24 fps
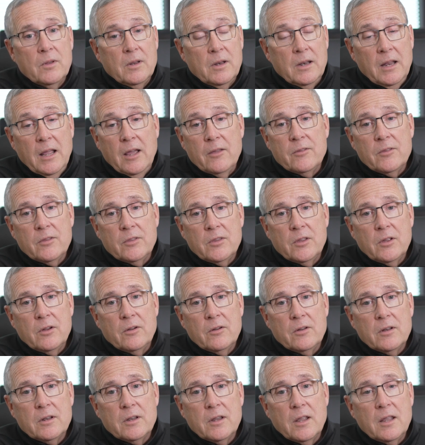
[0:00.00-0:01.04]
now that
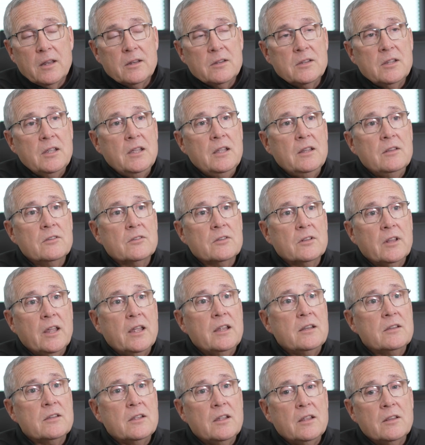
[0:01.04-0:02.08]
they're in teens and
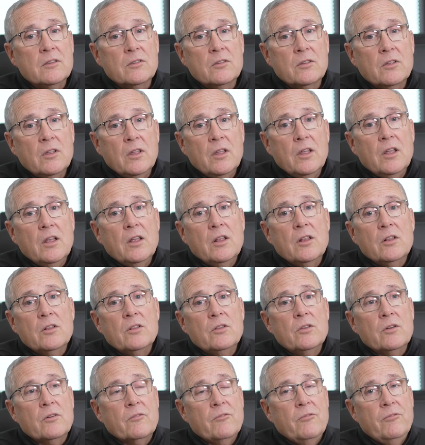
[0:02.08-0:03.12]
late teens,
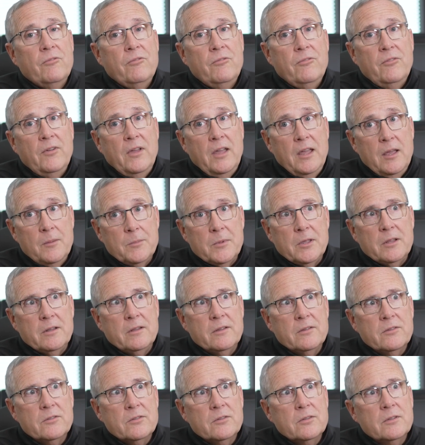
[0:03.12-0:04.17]
look
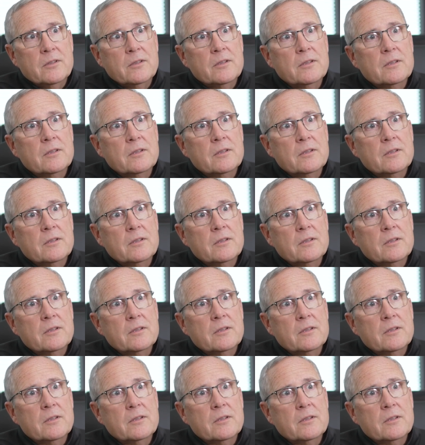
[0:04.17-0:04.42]
fabulous.